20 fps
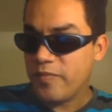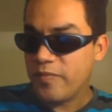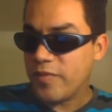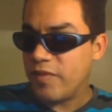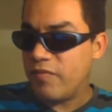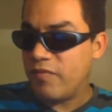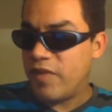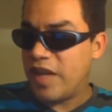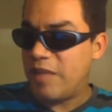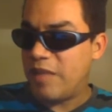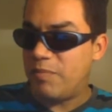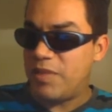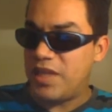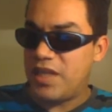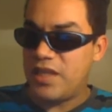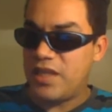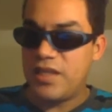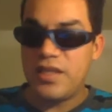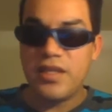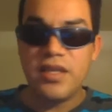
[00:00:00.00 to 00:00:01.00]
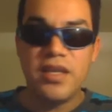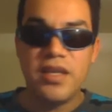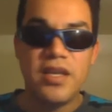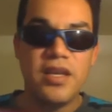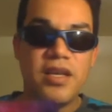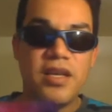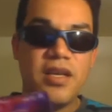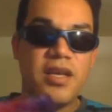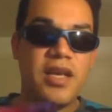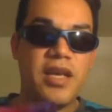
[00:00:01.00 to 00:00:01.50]
I'm very pleased.
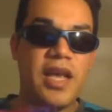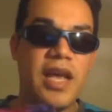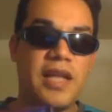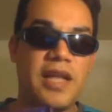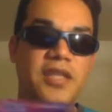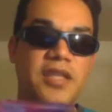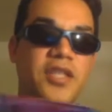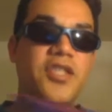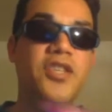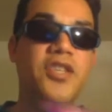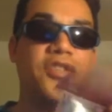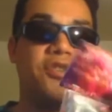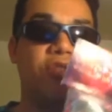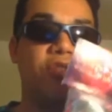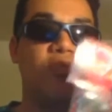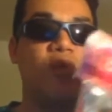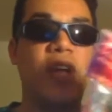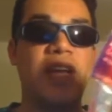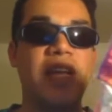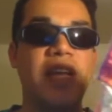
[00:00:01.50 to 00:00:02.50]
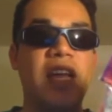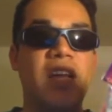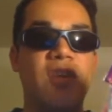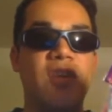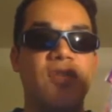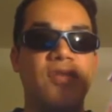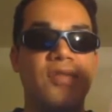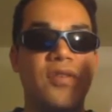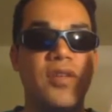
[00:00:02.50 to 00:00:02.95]
And this is just two right now.